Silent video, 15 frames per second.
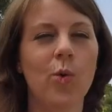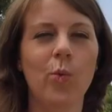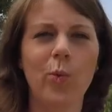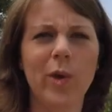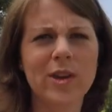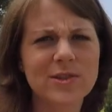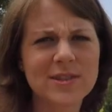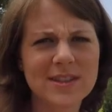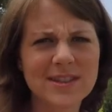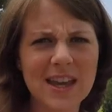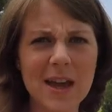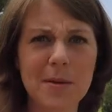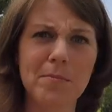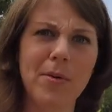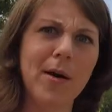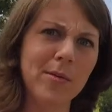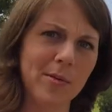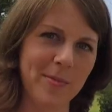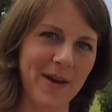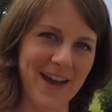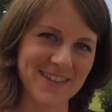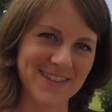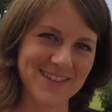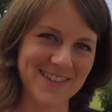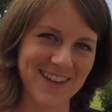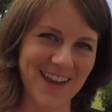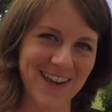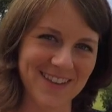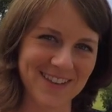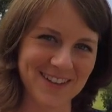We used to take bubble baths
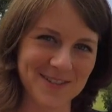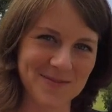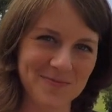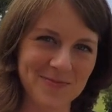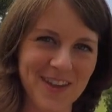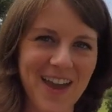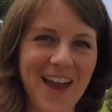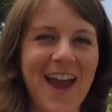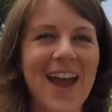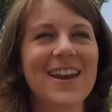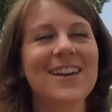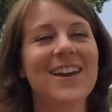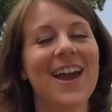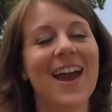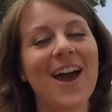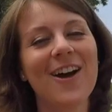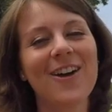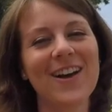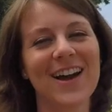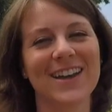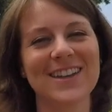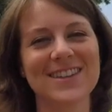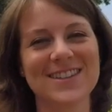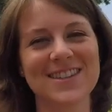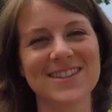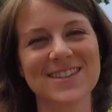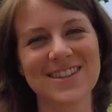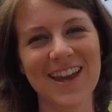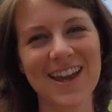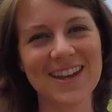together. And now I get to
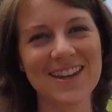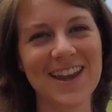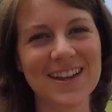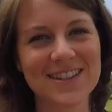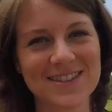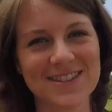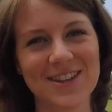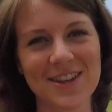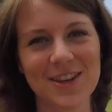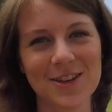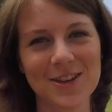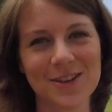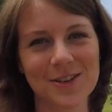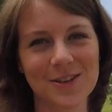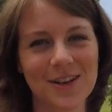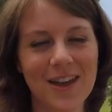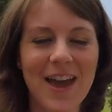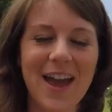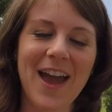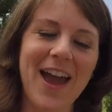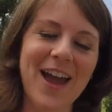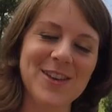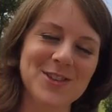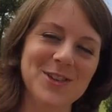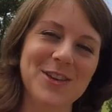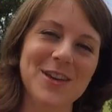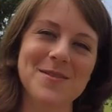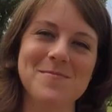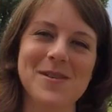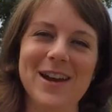stand next to you as you
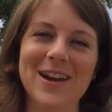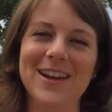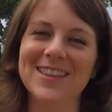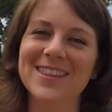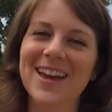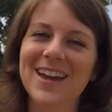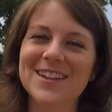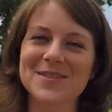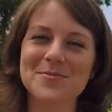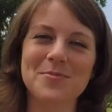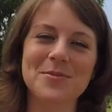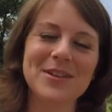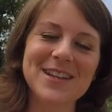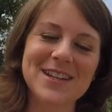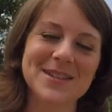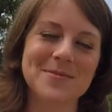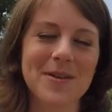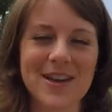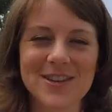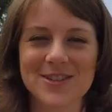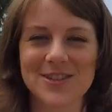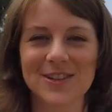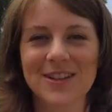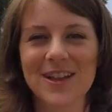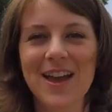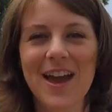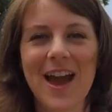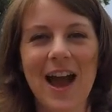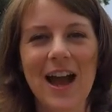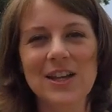get married. That is pretty special.
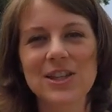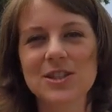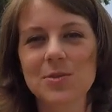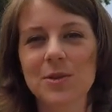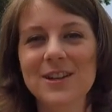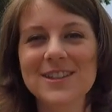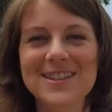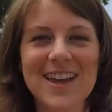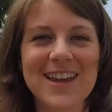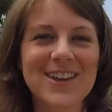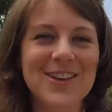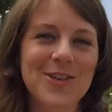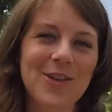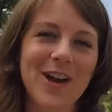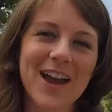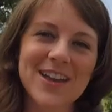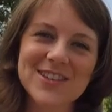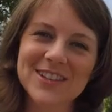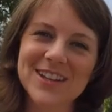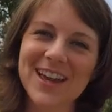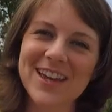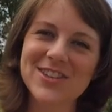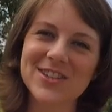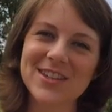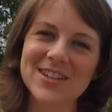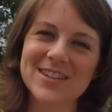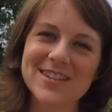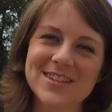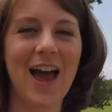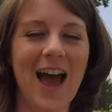I just want to say
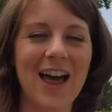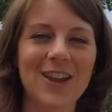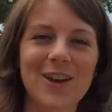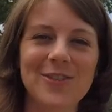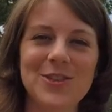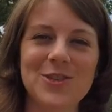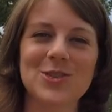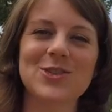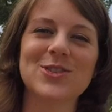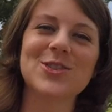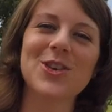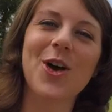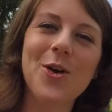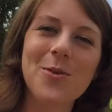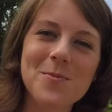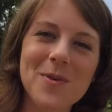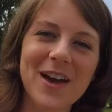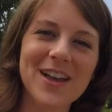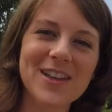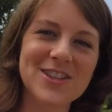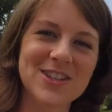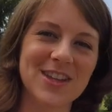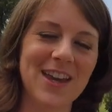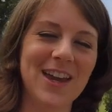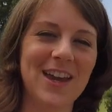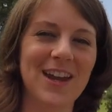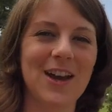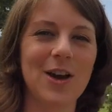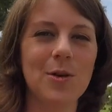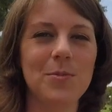congratulations. I love you so much,
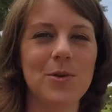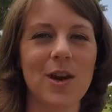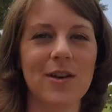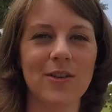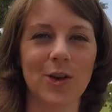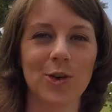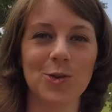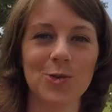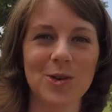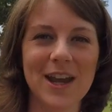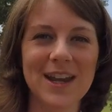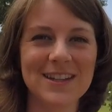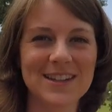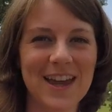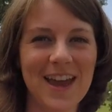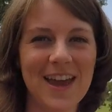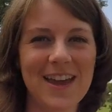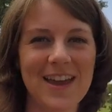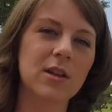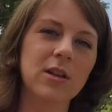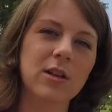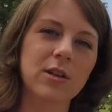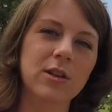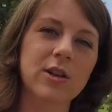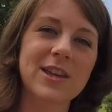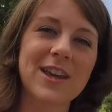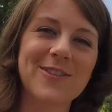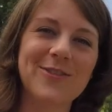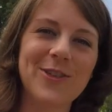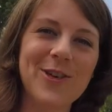and I hope you have a great day.
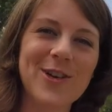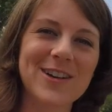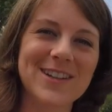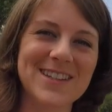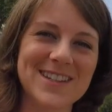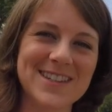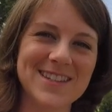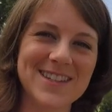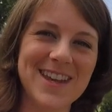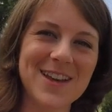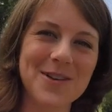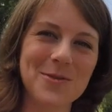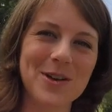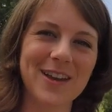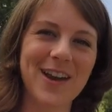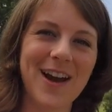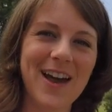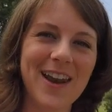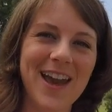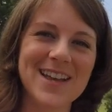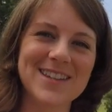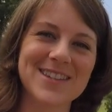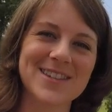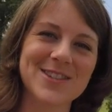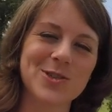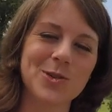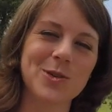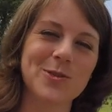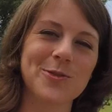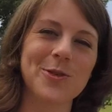looking forward to seeing what God has in
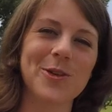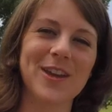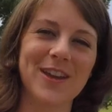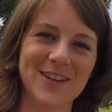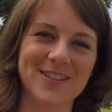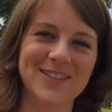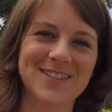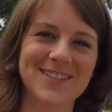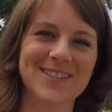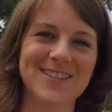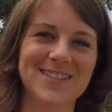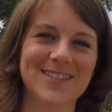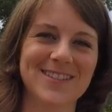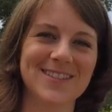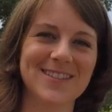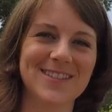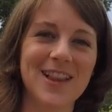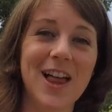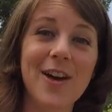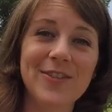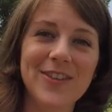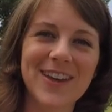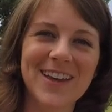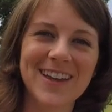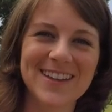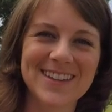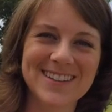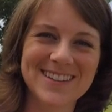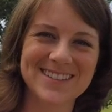store for you. Love you.